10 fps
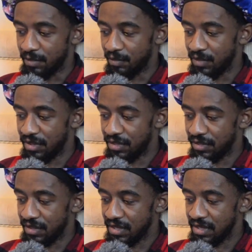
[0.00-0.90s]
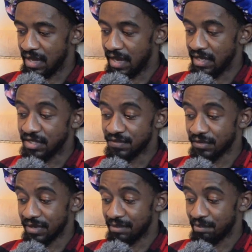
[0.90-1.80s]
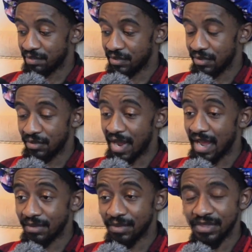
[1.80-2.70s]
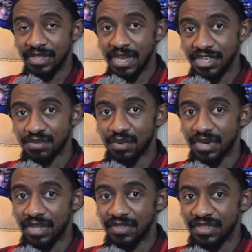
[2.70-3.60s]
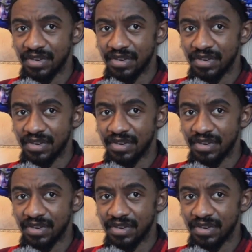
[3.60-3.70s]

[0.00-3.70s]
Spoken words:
With the H4n Pro and with the H1n,